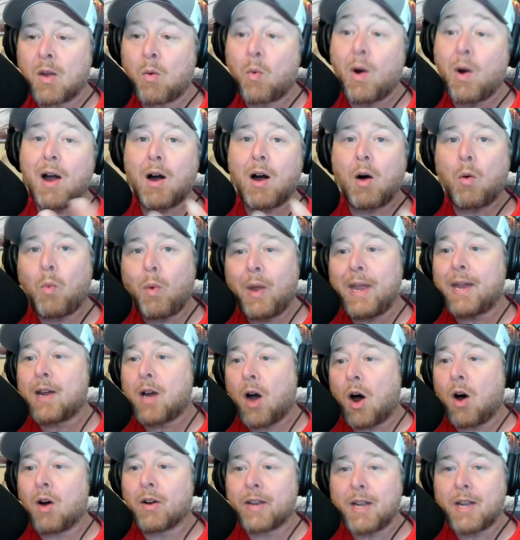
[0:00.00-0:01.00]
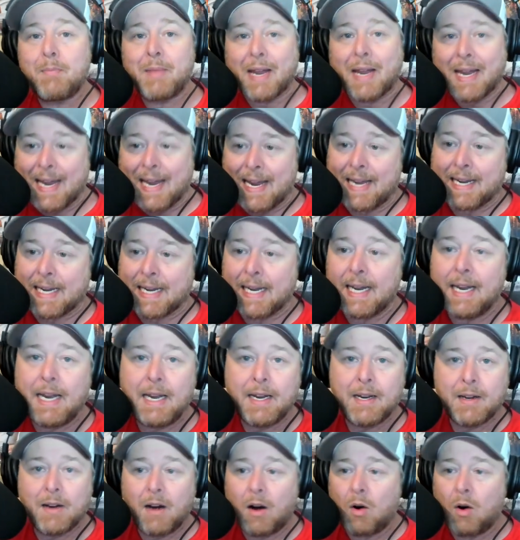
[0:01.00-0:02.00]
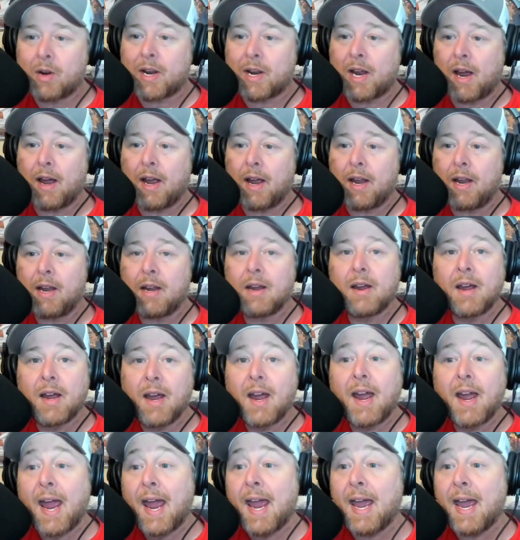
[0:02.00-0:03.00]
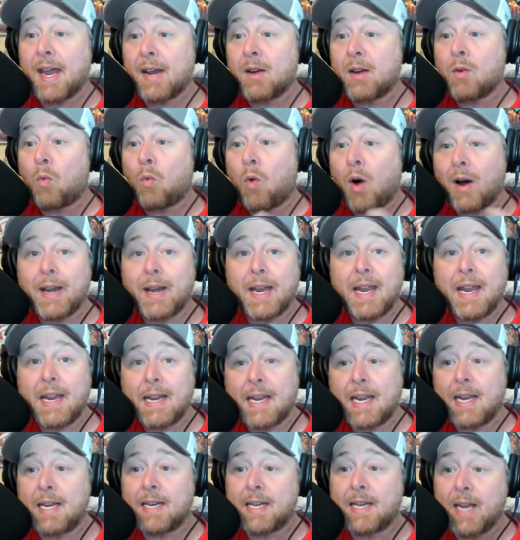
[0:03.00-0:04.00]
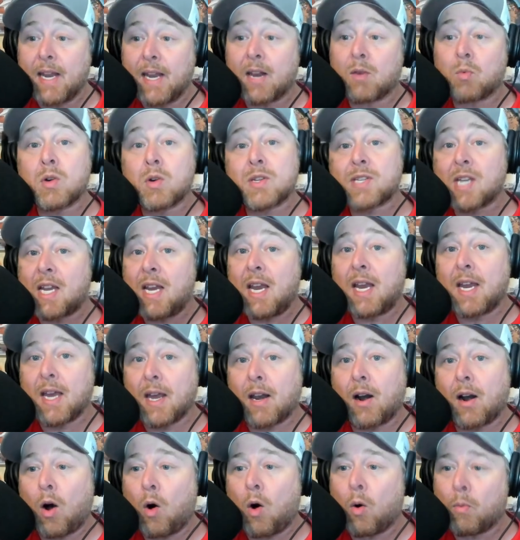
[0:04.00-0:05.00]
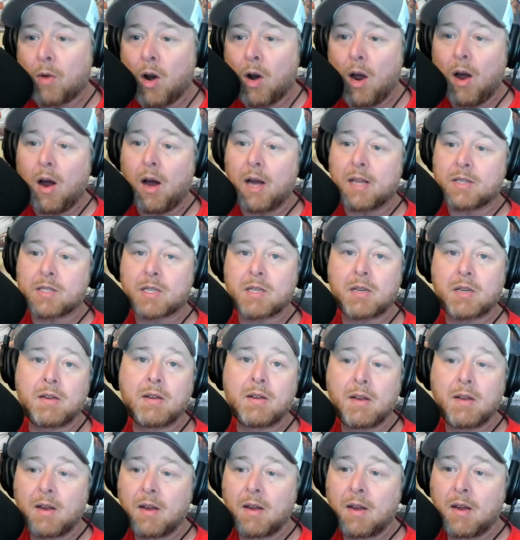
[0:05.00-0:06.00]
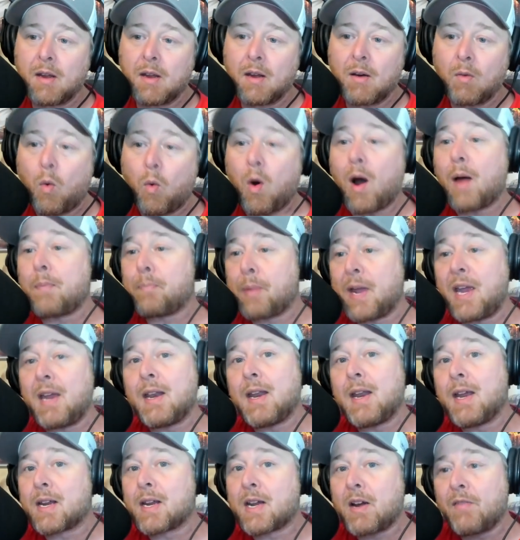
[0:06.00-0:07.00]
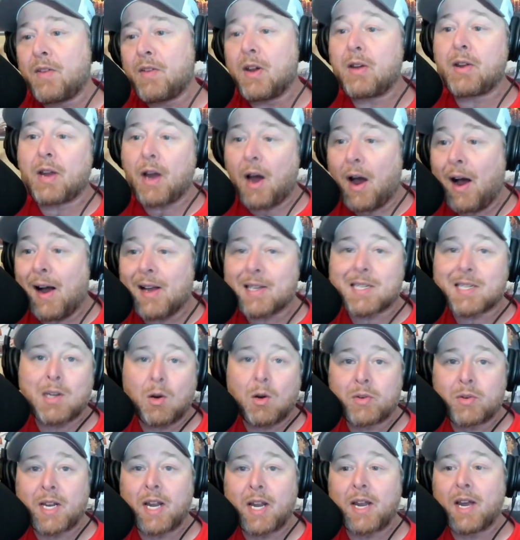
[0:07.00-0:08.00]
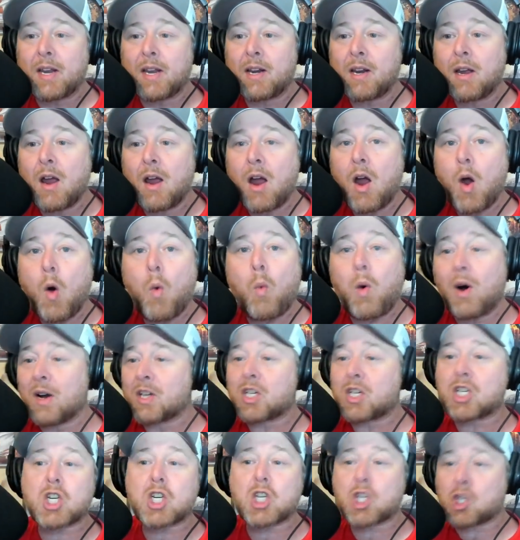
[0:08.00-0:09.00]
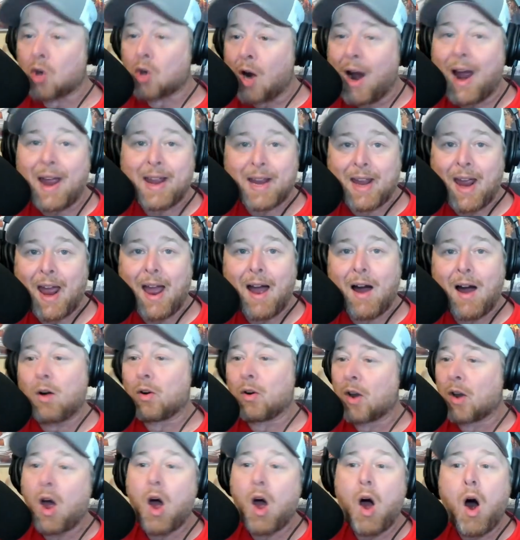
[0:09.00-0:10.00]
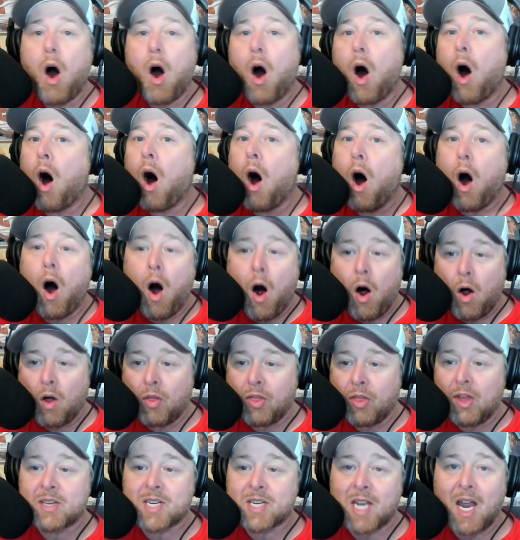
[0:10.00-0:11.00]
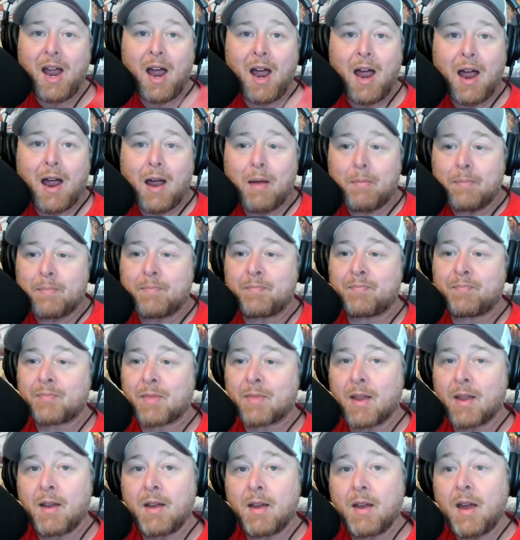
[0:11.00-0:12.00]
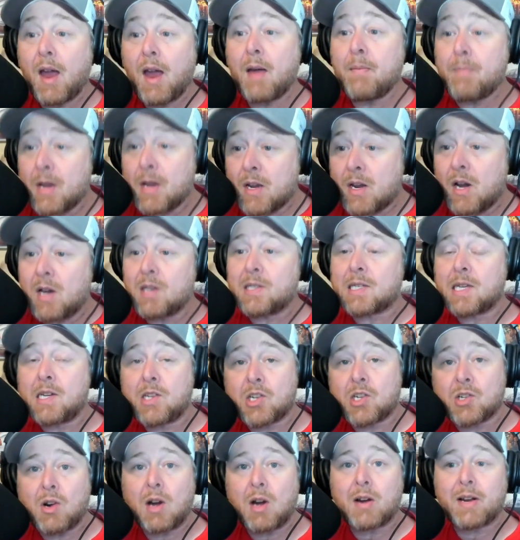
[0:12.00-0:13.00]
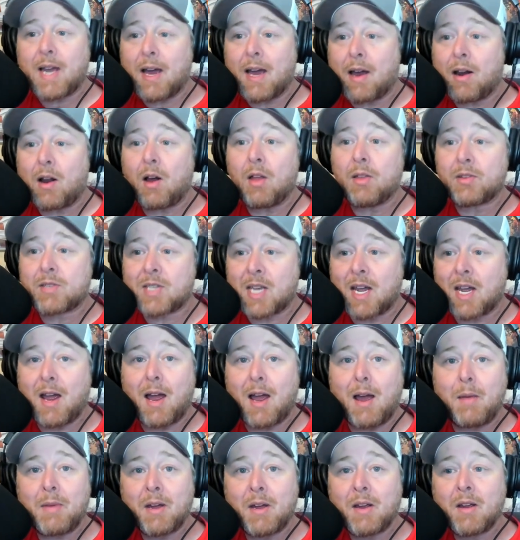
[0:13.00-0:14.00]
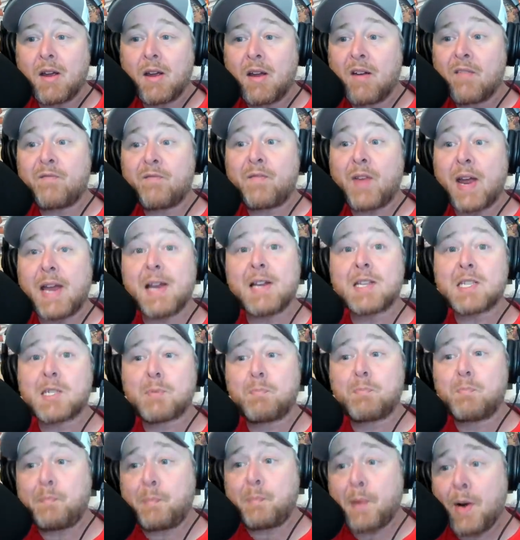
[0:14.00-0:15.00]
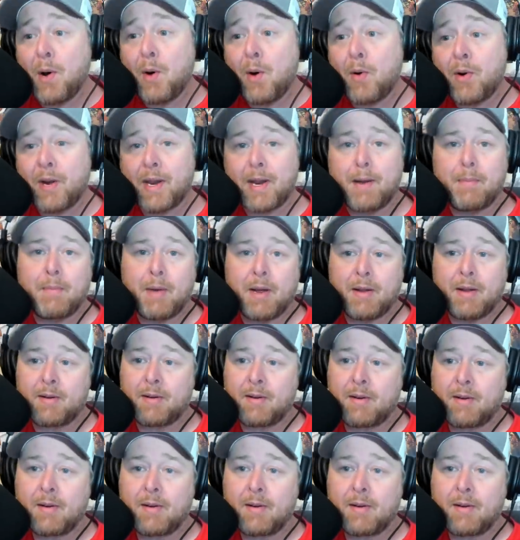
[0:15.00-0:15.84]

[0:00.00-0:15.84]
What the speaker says: Well, we called him Inky, okay? And what Inky did was he hit home runs. What Pete Incaviglia also did was strike out all the time. And because he struck out all the time, fans booed him.